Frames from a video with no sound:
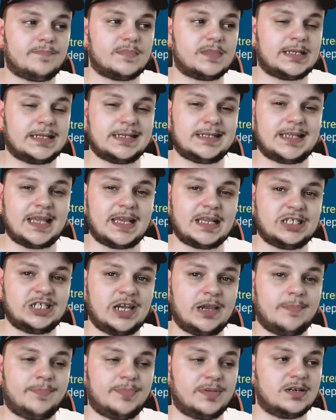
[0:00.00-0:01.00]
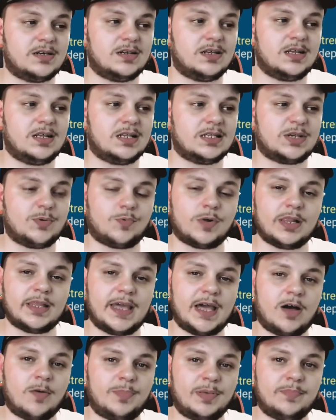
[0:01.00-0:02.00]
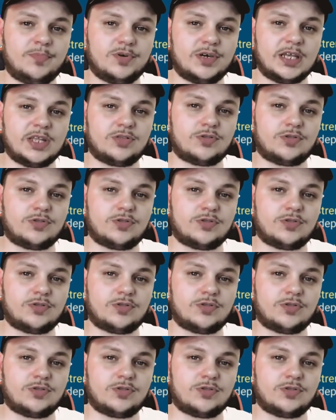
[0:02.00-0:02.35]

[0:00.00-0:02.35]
sustain champion to really help people get